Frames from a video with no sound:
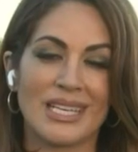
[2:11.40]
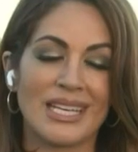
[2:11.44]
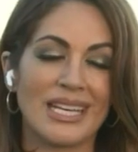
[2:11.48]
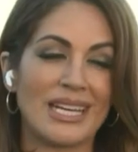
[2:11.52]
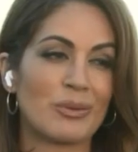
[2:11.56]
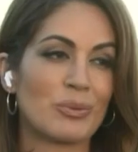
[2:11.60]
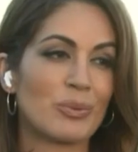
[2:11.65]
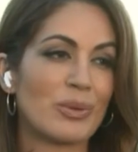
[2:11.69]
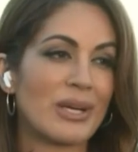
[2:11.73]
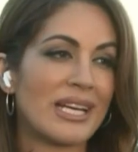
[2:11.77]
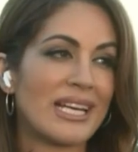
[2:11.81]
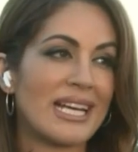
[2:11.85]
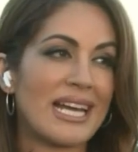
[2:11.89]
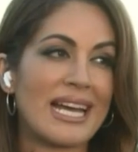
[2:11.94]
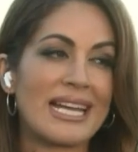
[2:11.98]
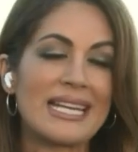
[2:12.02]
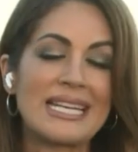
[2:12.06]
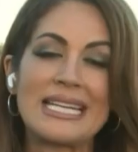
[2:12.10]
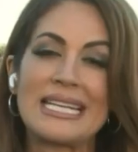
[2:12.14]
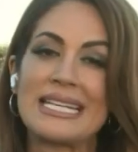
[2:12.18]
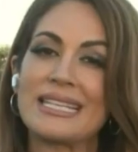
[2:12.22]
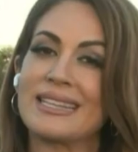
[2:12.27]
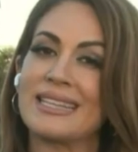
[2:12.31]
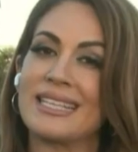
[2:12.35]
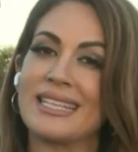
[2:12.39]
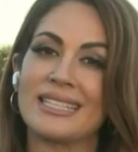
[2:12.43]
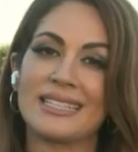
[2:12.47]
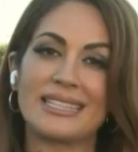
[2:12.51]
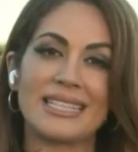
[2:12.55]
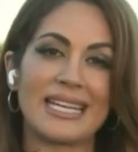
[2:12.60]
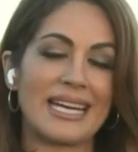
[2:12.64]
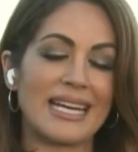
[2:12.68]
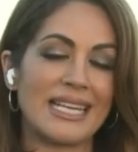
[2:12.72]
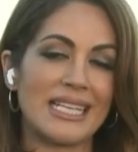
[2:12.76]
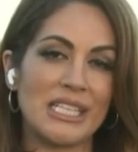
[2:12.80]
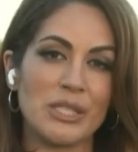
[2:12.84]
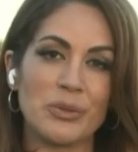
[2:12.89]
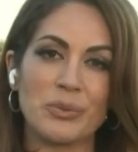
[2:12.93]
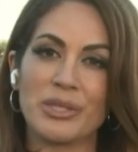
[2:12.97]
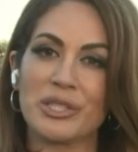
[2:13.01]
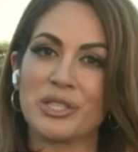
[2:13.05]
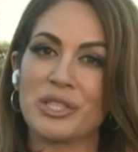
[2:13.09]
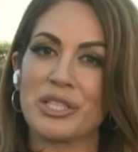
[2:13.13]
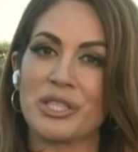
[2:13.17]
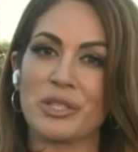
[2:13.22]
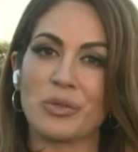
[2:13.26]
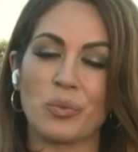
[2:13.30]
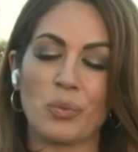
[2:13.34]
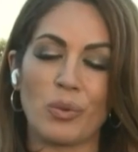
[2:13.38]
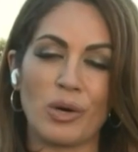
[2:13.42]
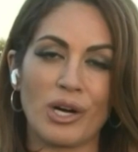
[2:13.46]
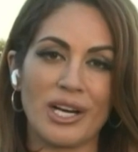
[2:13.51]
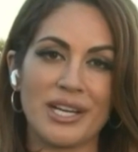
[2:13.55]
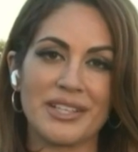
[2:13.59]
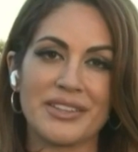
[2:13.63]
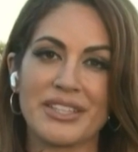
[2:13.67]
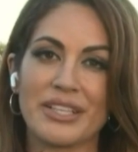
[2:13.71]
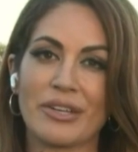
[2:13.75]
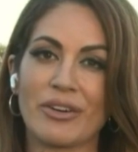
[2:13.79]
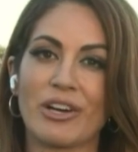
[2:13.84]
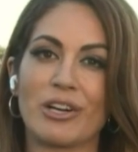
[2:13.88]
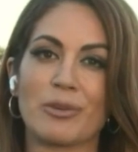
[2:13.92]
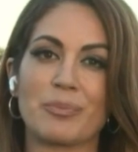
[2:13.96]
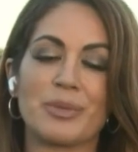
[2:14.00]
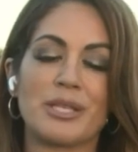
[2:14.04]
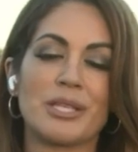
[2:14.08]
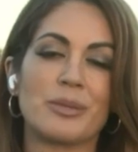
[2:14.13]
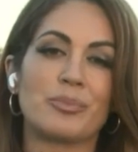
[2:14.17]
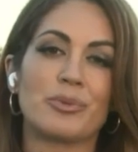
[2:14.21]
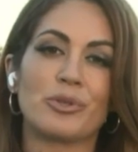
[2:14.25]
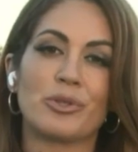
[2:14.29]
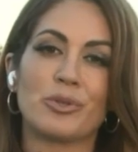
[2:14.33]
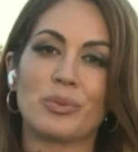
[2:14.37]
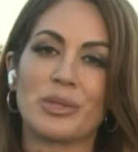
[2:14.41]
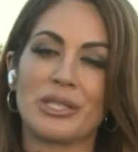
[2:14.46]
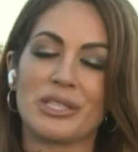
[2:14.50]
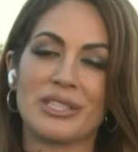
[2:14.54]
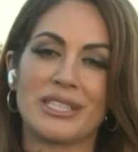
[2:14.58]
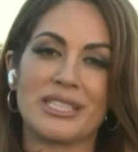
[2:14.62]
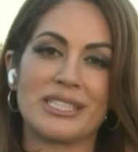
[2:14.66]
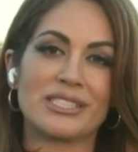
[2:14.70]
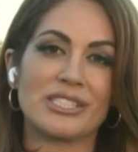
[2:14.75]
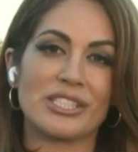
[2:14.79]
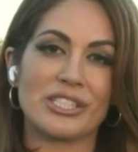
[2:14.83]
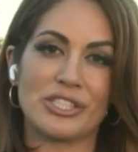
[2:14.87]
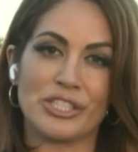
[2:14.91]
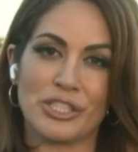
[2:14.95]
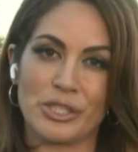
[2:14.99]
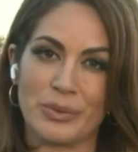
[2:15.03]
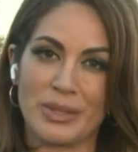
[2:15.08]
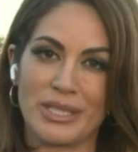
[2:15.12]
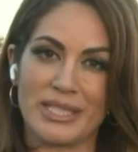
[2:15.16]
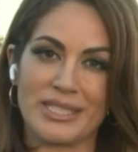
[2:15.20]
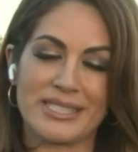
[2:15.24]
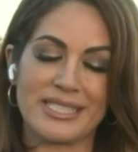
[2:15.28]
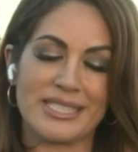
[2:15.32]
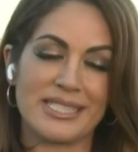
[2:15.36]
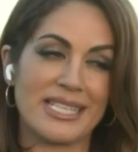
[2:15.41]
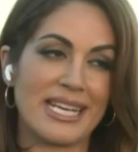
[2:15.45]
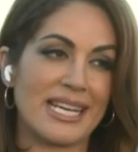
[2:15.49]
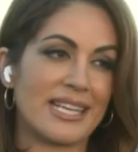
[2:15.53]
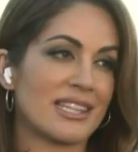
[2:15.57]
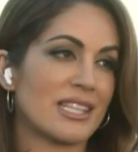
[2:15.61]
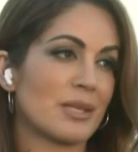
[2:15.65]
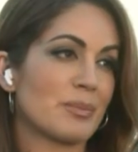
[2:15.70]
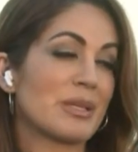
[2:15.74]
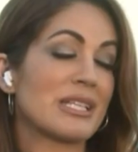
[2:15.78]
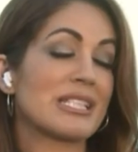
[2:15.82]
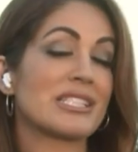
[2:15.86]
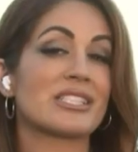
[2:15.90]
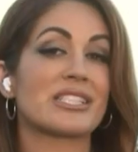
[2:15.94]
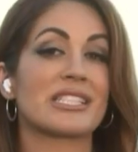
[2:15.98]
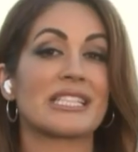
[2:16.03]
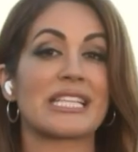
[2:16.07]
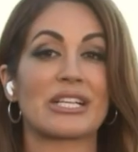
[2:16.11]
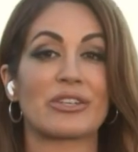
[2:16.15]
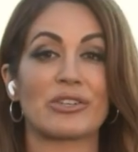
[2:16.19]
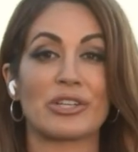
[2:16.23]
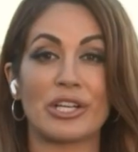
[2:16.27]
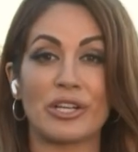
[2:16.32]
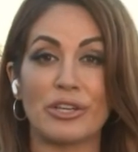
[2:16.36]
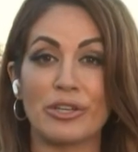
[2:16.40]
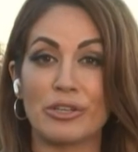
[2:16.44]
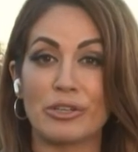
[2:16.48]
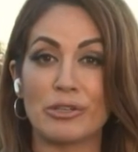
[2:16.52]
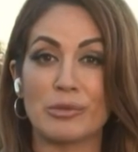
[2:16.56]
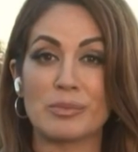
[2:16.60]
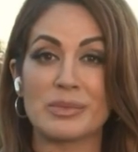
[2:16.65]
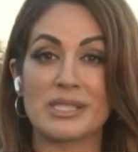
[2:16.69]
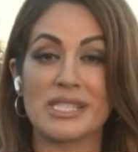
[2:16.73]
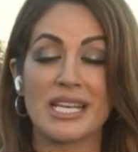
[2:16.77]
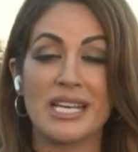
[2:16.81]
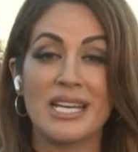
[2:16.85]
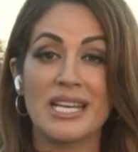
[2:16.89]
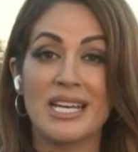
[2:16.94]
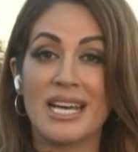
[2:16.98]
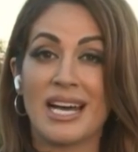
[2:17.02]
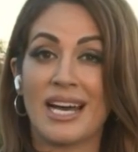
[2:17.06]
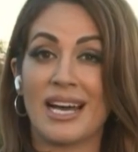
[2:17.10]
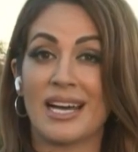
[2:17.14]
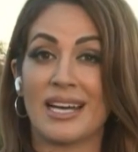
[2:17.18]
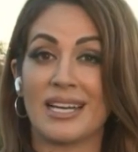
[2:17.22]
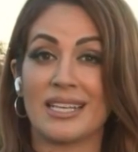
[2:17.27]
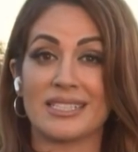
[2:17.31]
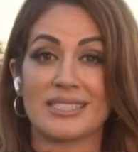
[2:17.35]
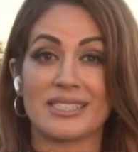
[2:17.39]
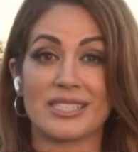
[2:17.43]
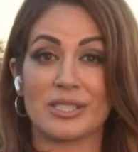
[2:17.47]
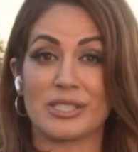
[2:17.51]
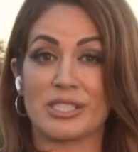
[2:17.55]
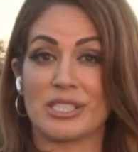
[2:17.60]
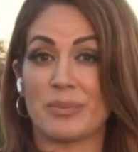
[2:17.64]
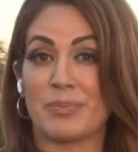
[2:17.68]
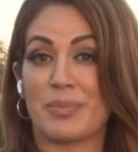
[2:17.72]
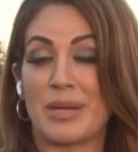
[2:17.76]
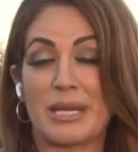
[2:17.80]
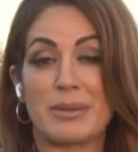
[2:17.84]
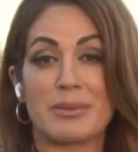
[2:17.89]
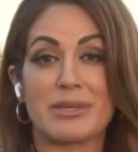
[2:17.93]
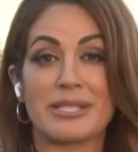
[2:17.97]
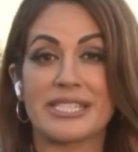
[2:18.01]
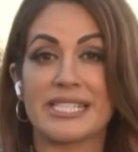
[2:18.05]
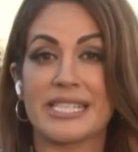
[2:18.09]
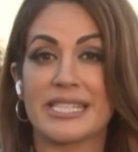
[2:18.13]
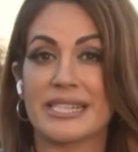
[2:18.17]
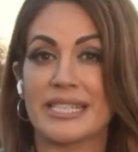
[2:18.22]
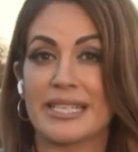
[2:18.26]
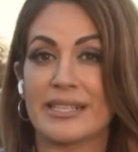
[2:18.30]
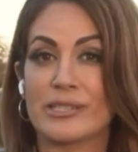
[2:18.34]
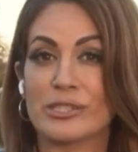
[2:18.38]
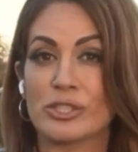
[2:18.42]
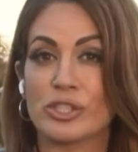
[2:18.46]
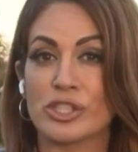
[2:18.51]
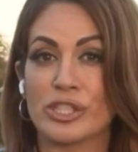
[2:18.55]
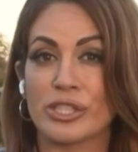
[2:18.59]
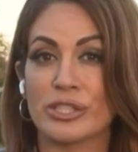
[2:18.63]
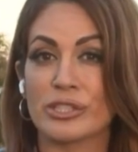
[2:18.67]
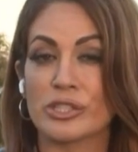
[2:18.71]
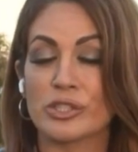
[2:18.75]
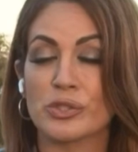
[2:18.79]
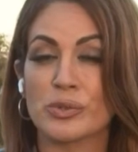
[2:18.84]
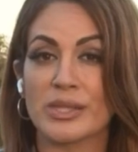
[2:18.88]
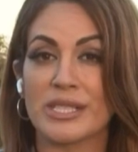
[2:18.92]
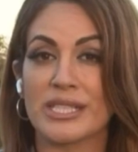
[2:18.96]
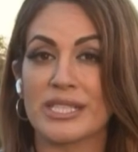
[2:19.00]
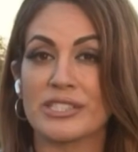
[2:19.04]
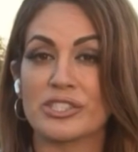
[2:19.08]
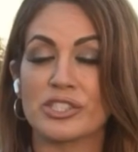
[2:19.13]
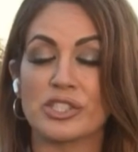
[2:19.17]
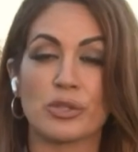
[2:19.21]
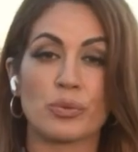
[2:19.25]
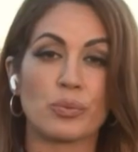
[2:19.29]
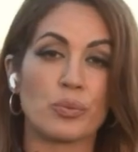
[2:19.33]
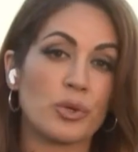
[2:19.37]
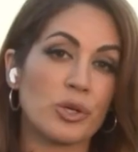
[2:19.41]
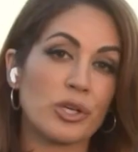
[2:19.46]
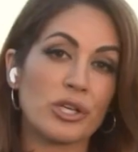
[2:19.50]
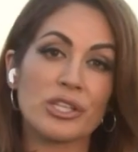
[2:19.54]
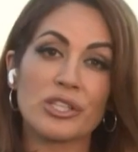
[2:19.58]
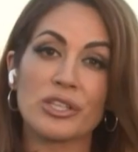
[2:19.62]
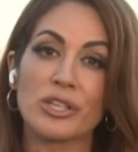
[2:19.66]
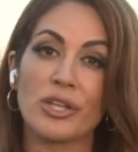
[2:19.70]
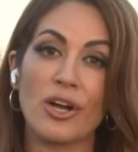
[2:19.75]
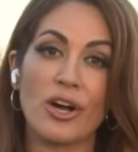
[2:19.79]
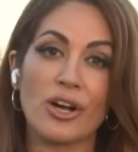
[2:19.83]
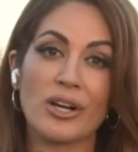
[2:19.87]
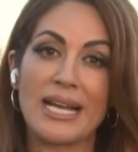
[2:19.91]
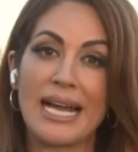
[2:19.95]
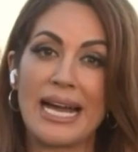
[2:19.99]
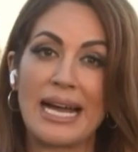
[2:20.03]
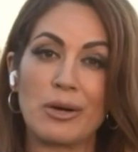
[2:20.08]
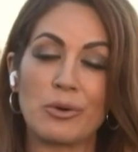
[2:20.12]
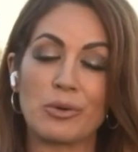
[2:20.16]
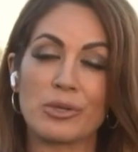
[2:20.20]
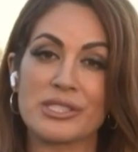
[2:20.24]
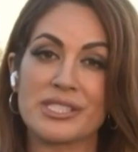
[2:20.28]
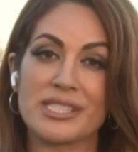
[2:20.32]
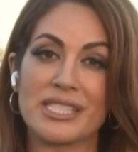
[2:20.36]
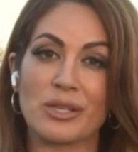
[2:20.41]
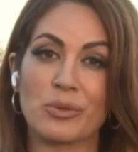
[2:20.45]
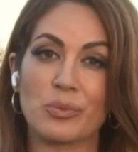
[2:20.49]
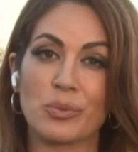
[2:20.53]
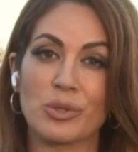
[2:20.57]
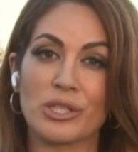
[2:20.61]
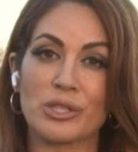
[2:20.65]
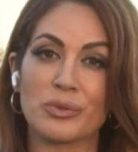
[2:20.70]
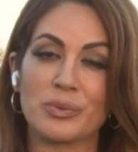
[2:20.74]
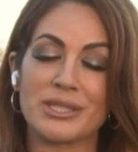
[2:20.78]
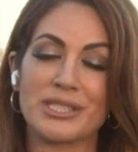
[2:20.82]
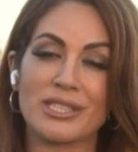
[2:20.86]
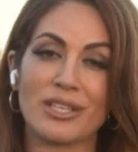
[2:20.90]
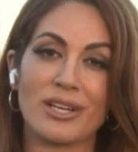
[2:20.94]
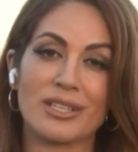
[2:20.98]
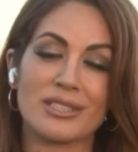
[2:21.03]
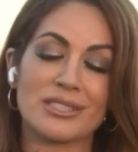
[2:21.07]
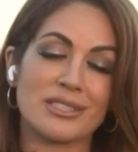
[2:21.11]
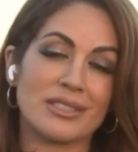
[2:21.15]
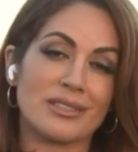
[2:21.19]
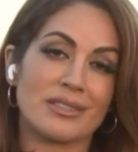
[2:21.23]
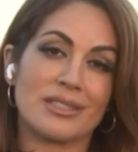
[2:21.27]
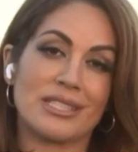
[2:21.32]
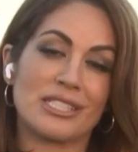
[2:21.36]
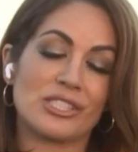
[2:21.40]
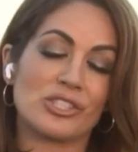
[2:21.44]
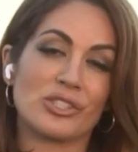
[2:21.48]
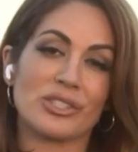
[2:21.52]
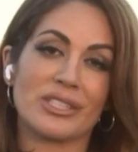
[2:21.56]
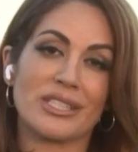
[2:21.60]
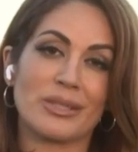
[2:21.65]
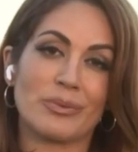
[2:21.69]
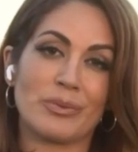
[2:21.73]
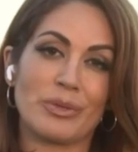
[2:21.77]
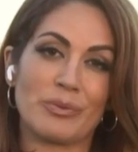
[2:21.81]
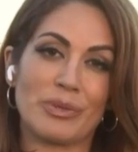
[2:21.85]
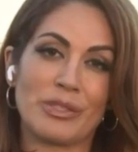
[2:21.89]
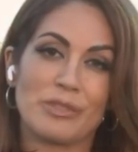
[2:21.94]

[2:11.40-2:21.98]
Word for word: Right. Anything that anyone could want, there are people willing to do it, to take them into their homes, uh, to, to babysit their children, to work long hours at work. We talked initially when we